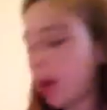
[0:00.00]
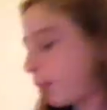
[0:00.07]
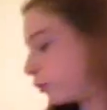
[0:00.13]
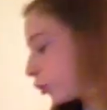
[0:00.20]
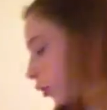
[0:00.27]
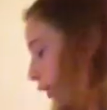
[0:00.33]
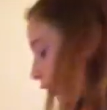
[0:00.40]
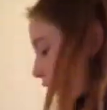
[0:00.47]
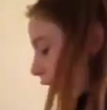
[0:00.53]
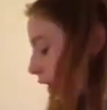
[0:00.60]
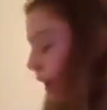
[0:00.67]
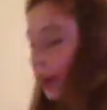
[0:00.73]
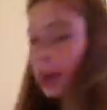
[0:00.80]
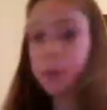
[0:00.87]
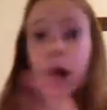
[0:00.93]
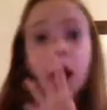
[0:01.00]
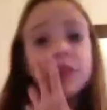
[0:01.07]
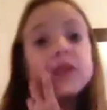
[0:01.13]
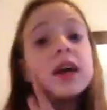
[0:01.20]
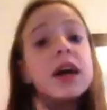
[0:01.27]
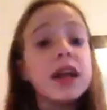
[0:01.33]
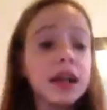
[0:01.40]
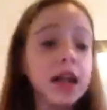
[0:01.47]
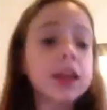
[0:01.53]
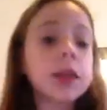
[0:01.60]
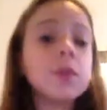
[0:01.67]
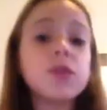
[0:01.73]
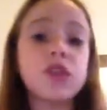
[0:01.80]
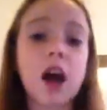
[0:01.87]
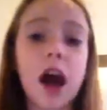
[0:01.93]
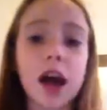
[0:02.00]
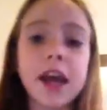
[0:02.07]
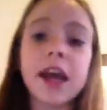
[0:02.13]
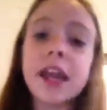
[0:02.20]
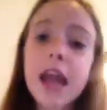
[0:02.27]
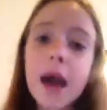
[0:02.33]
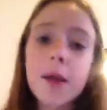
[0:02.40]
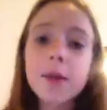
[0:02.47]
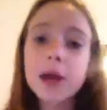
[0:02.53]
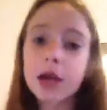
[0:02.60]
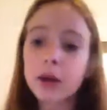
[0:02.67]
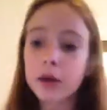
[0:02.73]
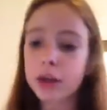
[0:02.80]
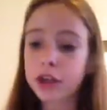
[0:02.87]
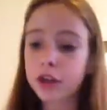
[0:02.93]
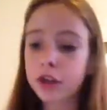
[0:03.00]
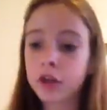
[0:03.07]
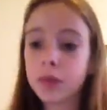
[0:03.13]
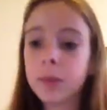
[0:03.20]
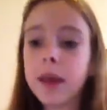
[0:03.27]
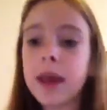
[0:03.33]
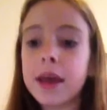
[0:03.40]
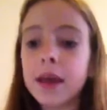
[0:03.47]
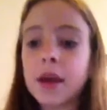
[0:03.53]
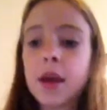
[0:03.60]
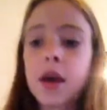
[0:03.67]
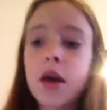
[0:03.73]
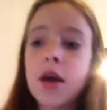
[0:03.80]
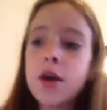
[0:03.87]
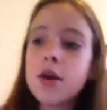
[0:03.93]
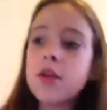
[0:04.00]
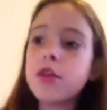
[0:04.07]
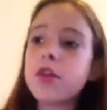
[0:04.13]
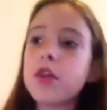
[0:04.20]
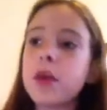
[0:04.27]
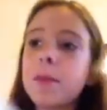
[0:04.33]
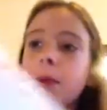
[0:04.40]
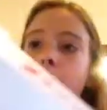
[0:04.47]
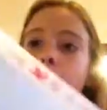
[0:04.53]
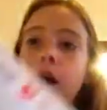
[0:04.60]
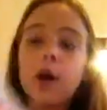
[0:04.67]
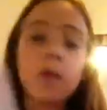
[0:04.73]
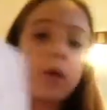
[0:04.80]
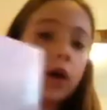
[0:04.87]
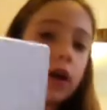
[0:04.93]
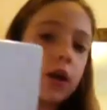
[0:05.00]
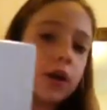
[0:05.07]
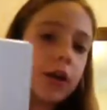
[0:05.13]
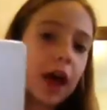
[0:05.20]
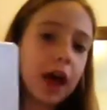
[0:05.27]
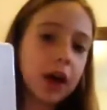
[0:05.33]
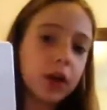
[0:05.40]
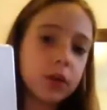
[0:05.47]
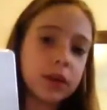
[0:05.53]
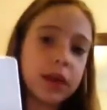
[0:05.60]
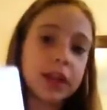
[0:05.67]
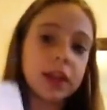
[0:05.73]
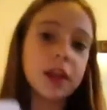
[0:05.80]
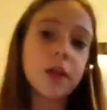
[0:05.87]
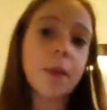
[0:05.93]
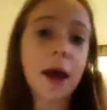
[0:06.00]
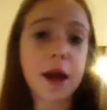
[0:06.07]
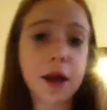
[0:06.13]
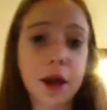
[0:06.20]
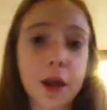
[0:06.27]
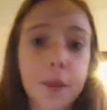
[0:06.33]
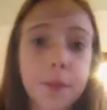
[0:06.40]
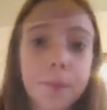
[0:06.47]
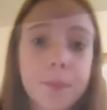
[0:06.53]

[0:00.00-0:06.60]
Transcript: I'm just going to set them off, let them dry. And now we're going to make the part where that goes into the binder.